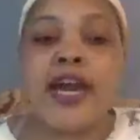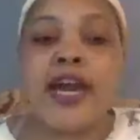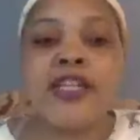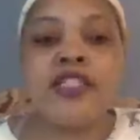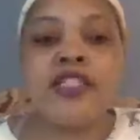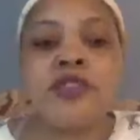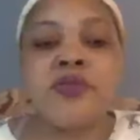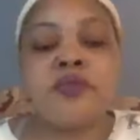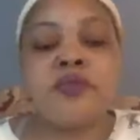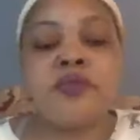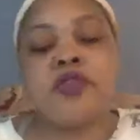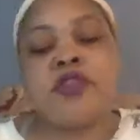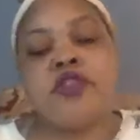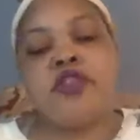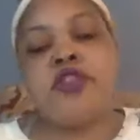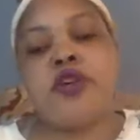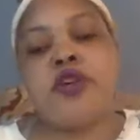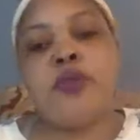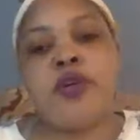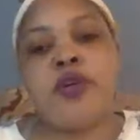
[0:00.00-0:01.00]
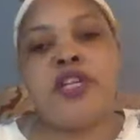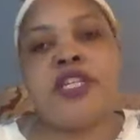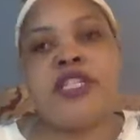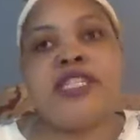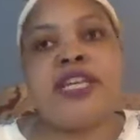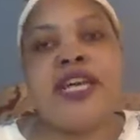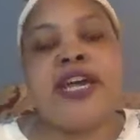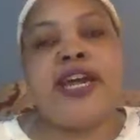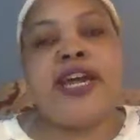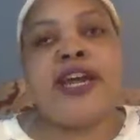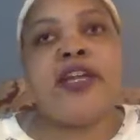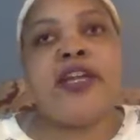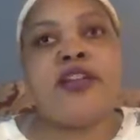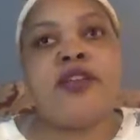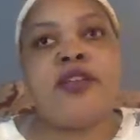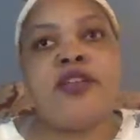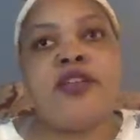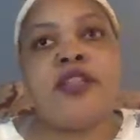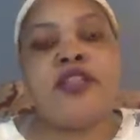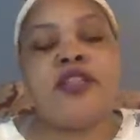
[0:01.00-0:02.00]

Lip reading: I just, wanted to add,